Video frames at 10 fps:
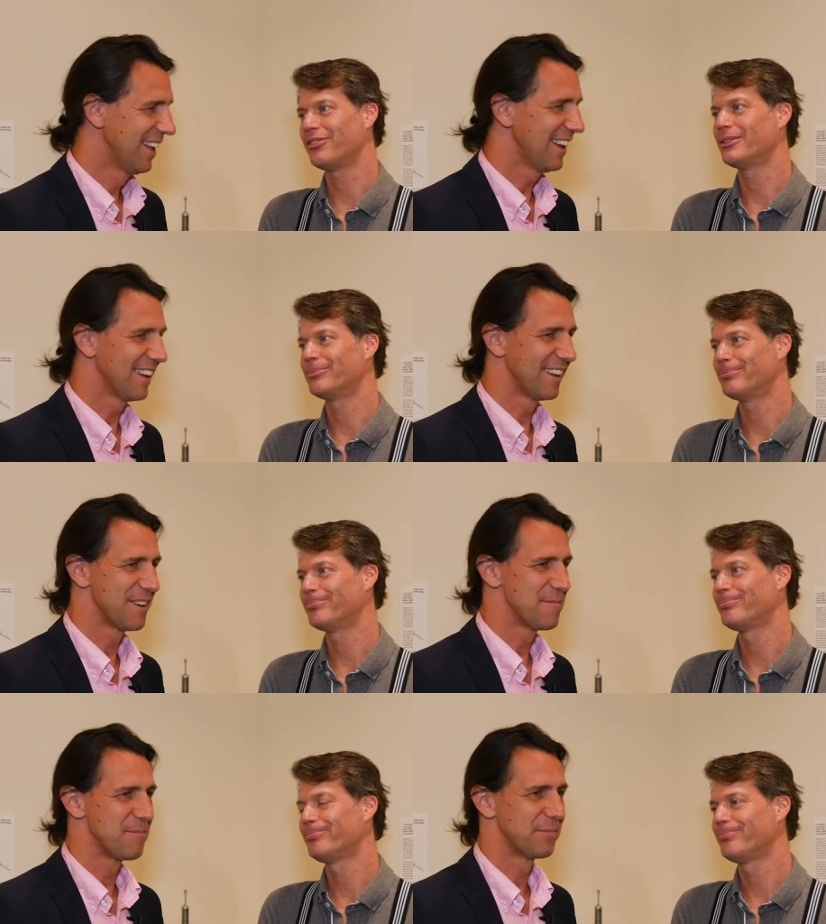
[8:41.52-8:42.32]

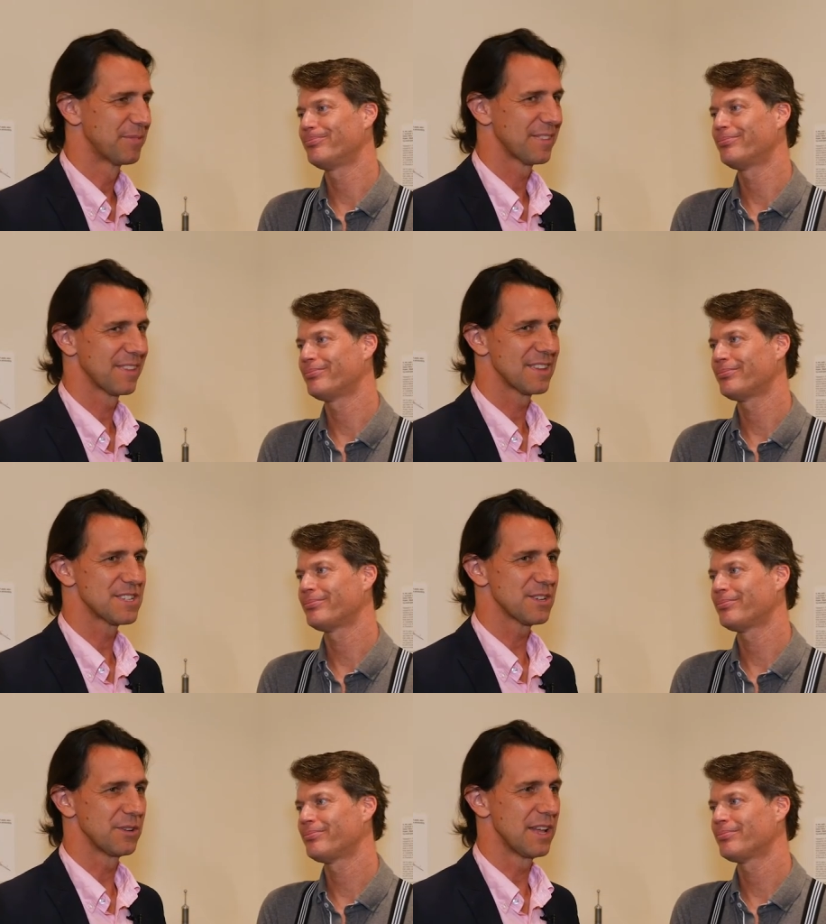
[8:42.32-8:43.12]
Speaker 1: Um,
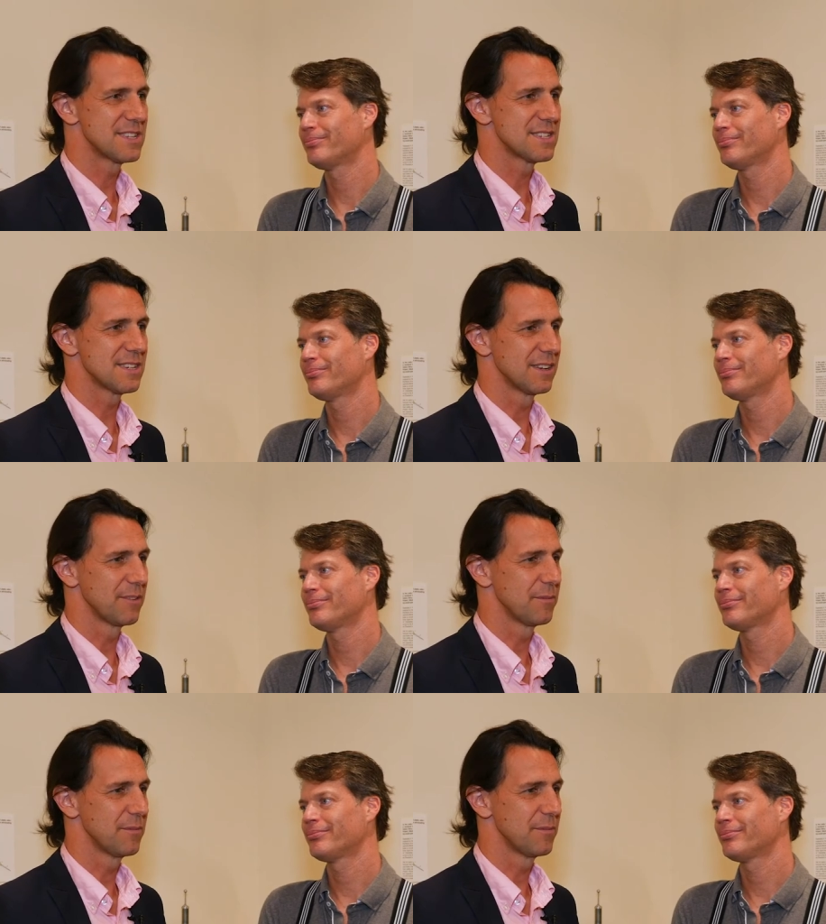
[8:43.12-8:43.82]
so that's um,